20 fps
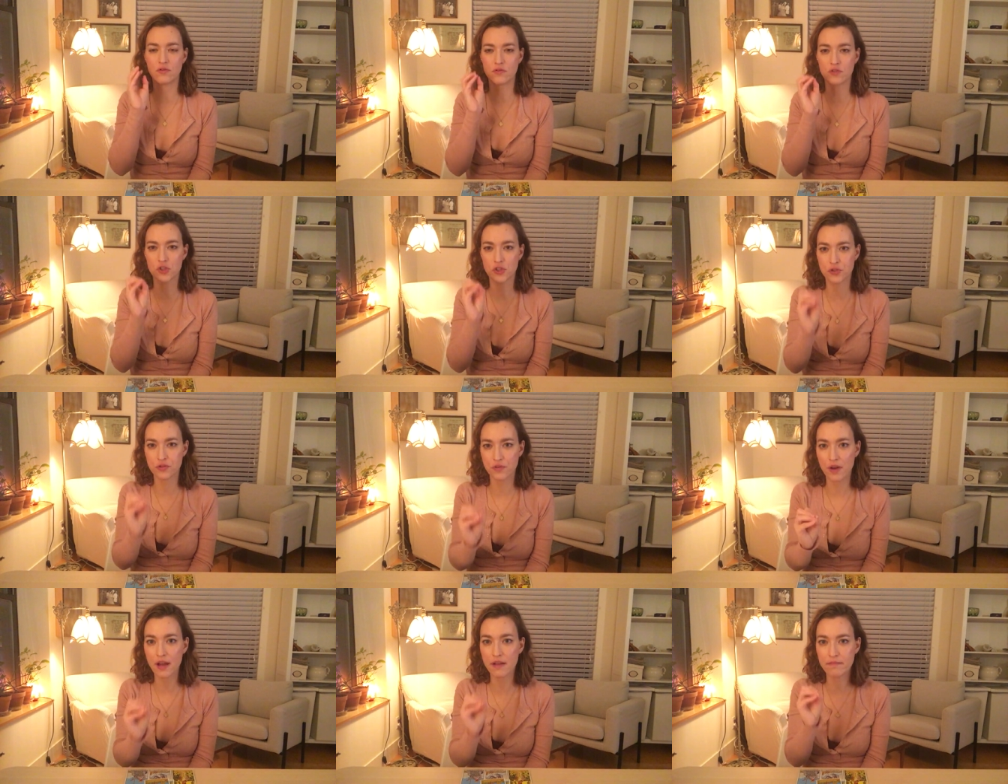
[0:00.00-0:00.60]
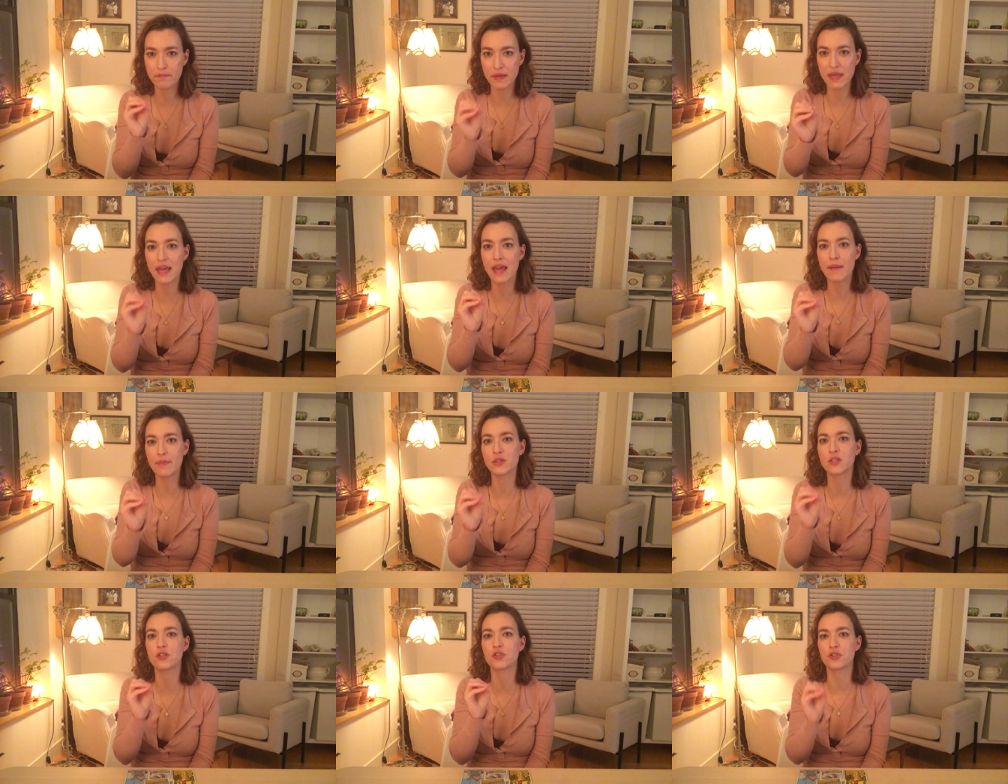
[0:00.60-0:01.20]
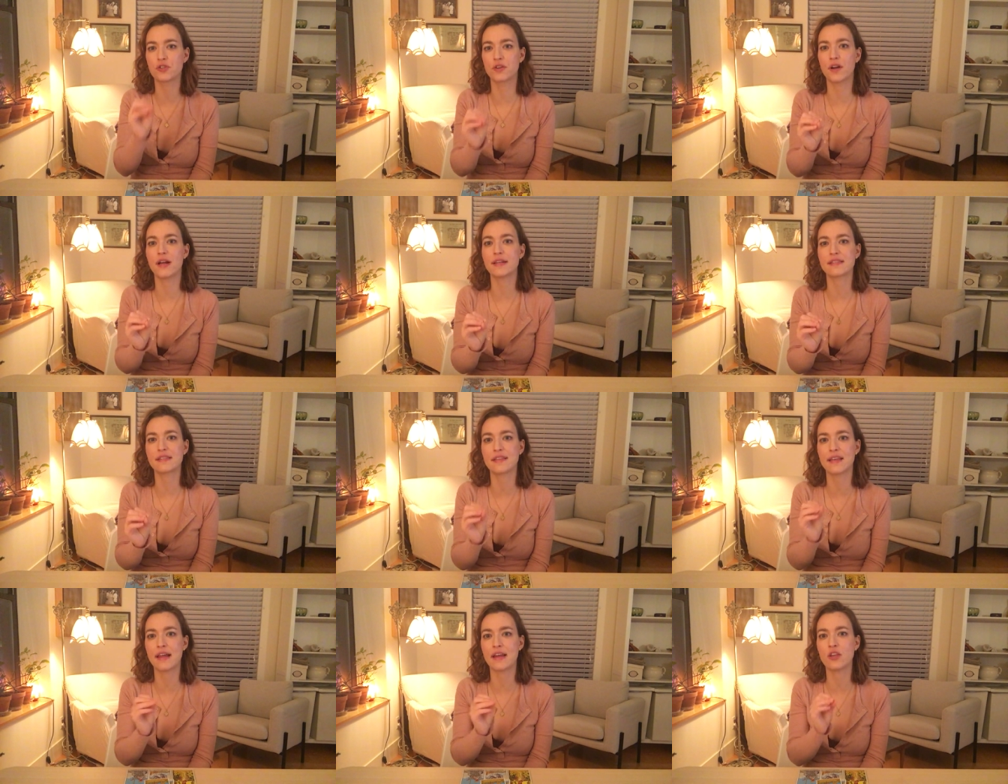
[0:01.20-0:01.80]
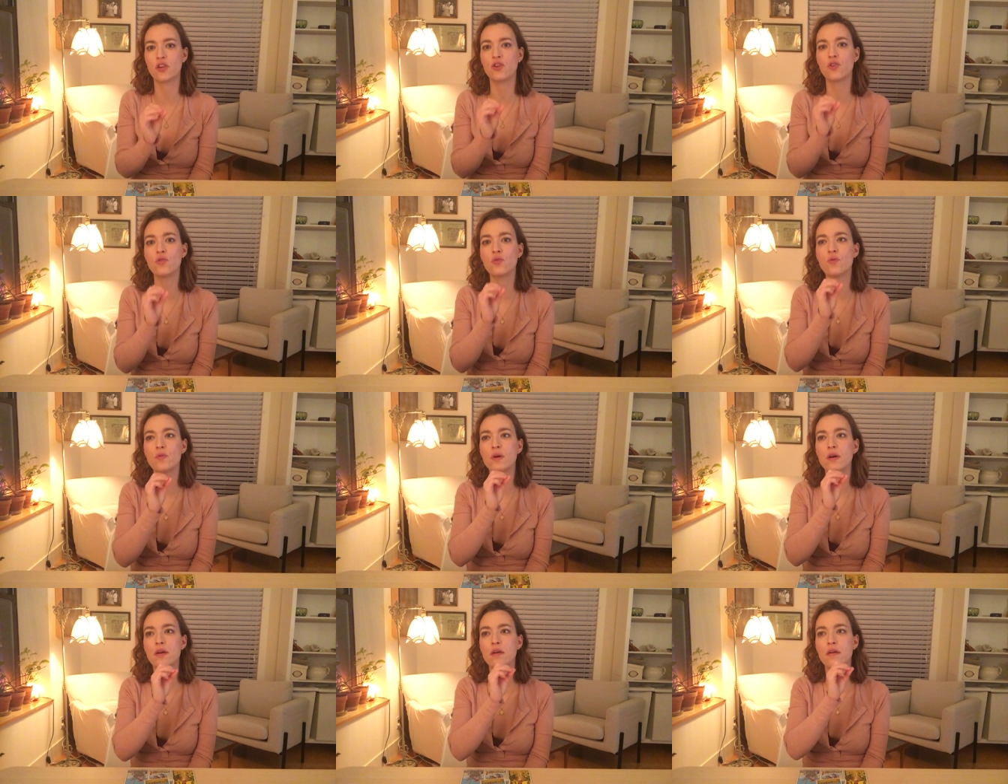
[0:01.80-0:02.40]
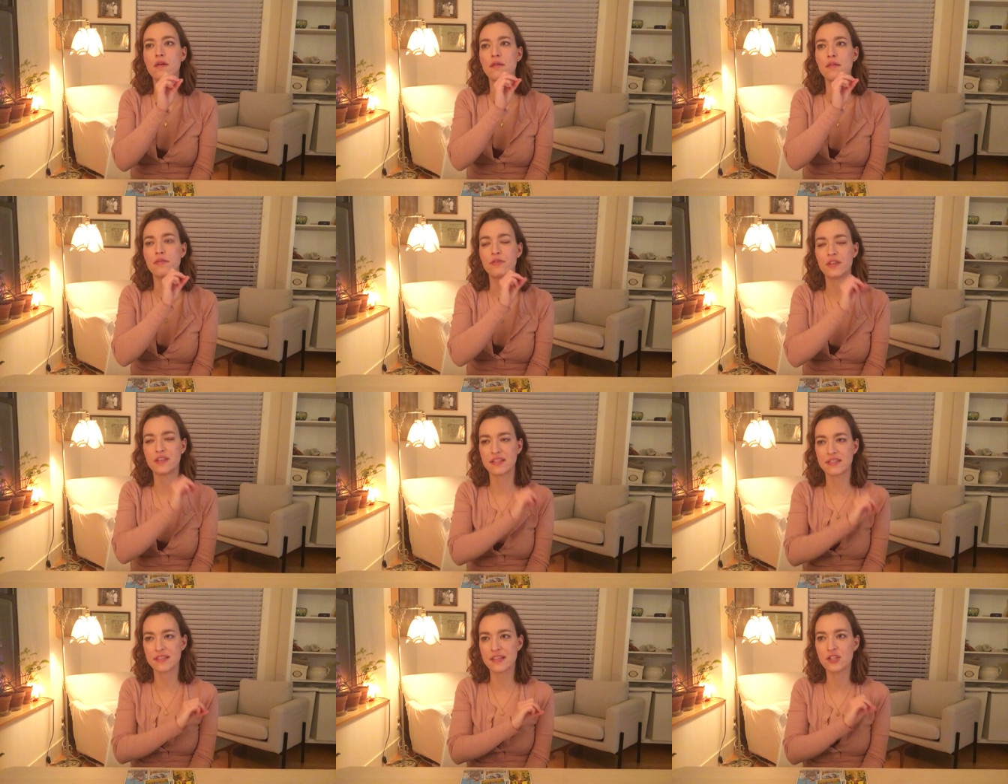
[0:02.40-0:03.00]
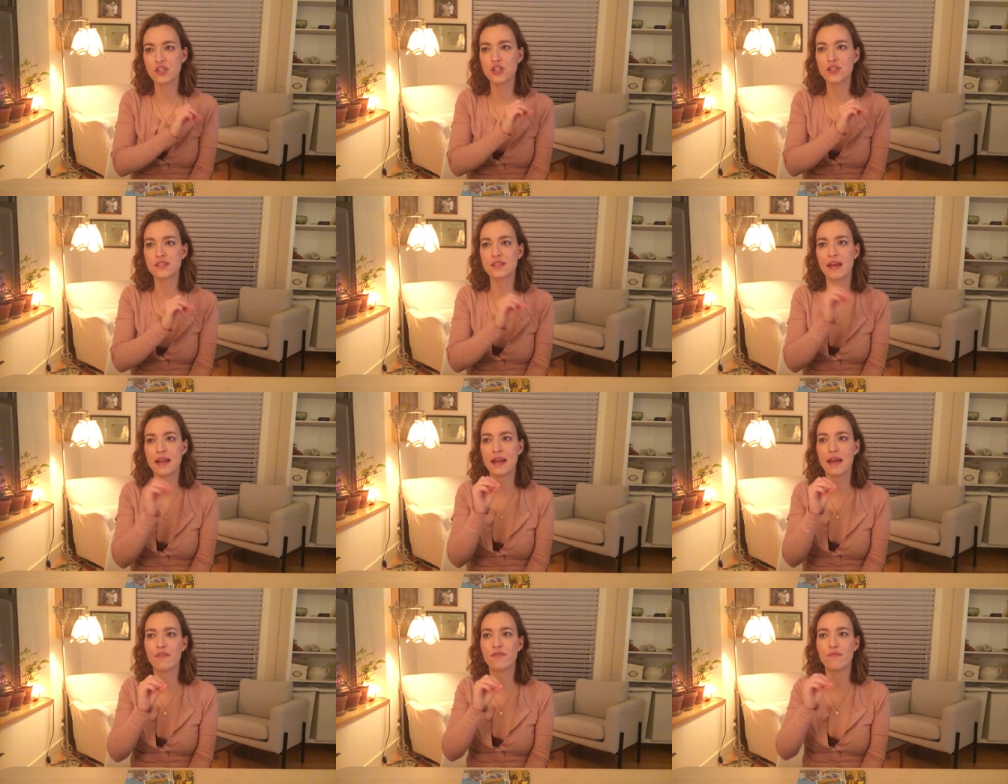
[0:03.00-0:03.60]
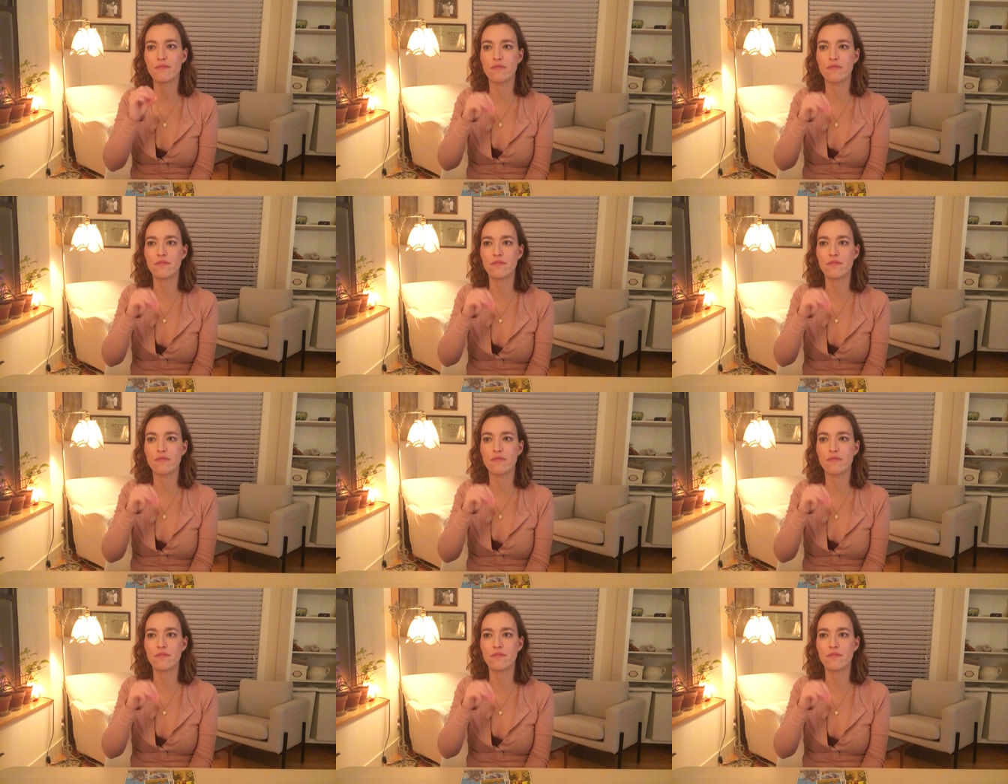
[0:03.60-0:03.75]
tr being able to trust that you, the decisions that have